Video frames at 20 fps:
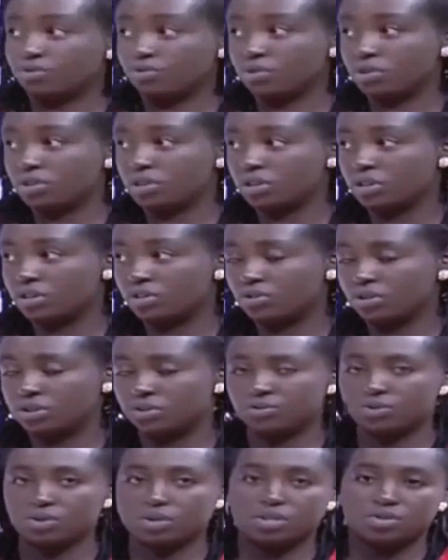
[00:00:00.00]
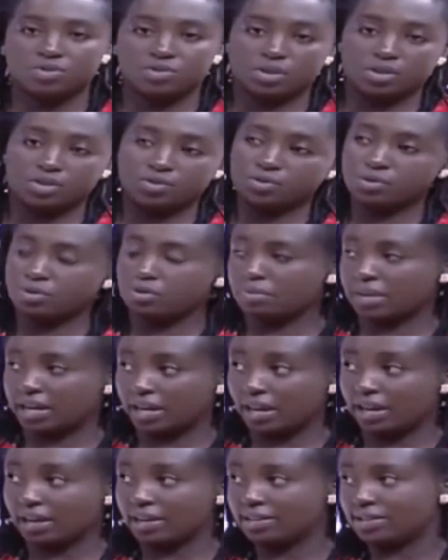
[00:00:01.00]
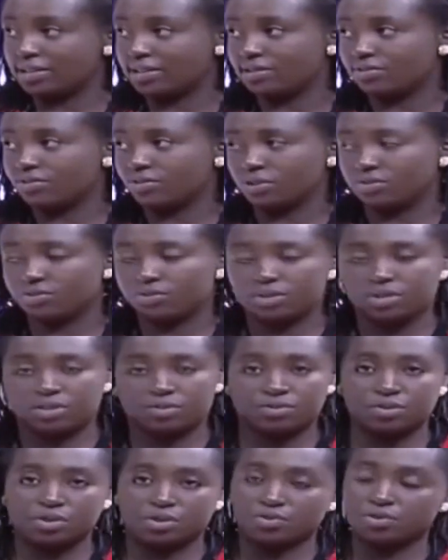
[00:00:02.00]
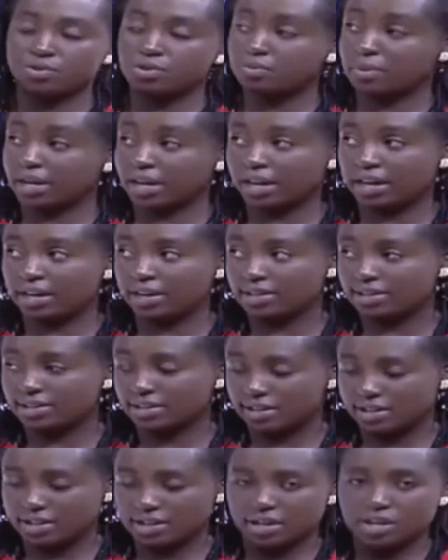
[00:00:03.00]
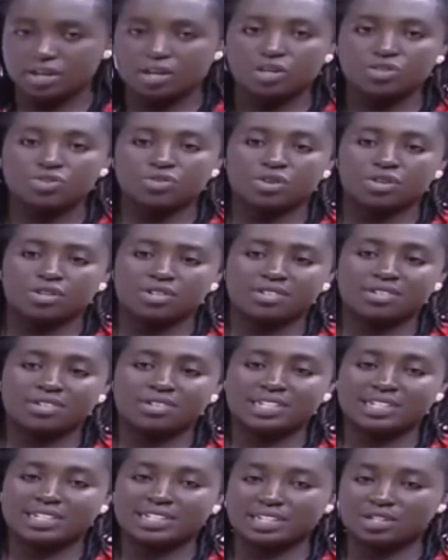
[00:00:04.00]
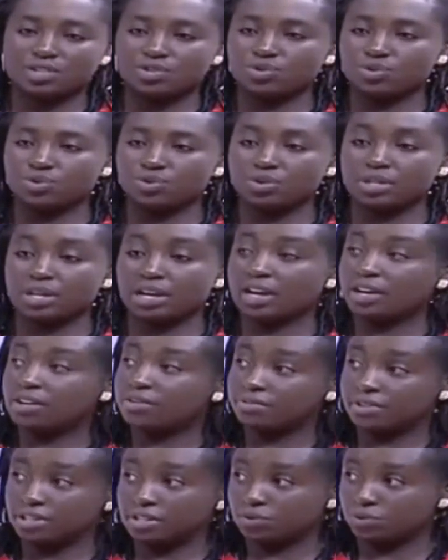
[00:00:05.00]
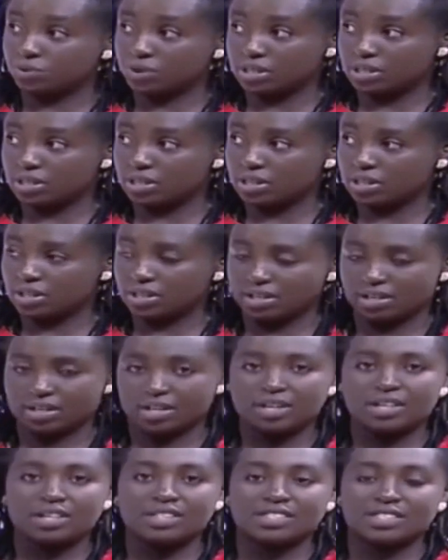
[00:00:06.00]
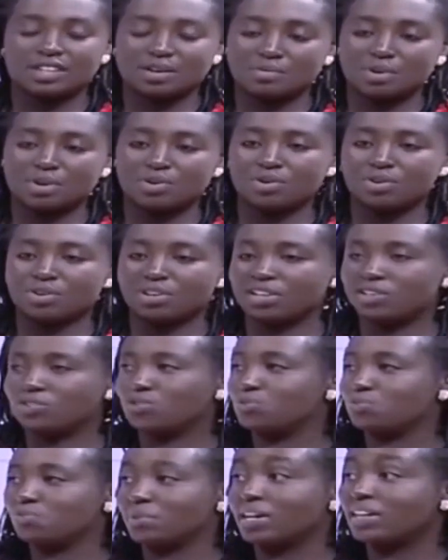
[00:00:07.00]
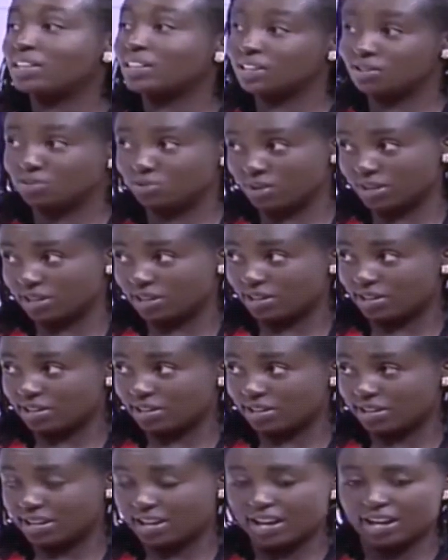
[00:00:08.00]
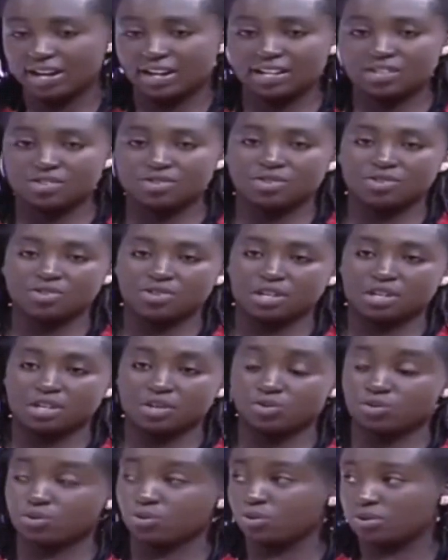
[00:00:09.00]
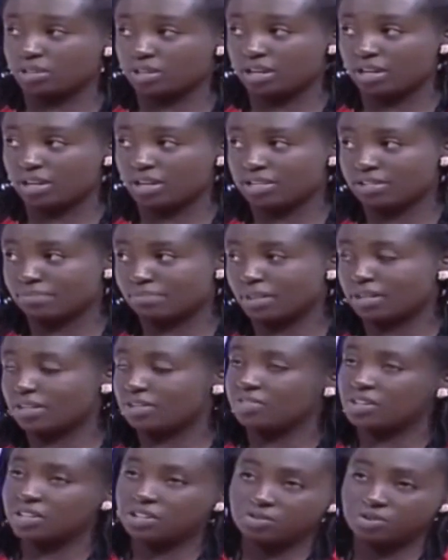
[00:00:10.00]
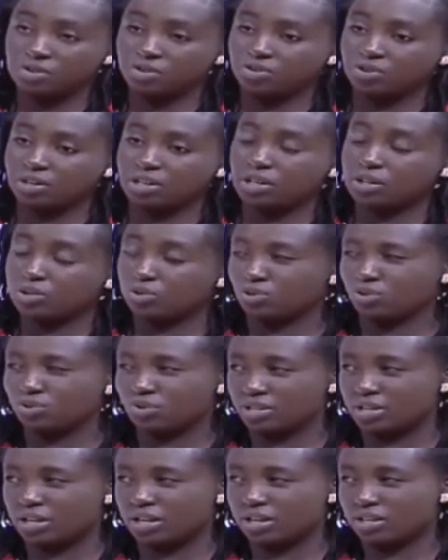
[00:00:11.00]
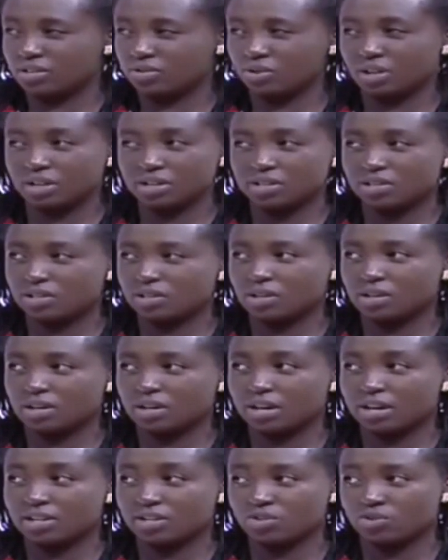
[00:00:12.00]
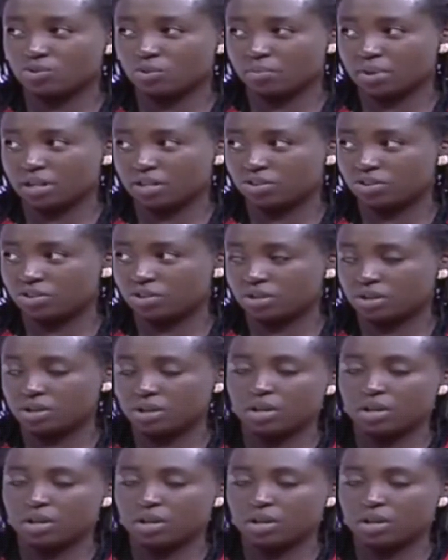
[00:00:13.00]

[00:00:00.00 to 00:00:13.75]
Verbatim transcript: foot. 20 foot is 20 foot by 8, 40 foot is 40 foot by 8. So you're restricted to the 8 feet width. Somehow you need to make that work, unless you're draining two containers. But even if you're draining two containers, you can't cut so much.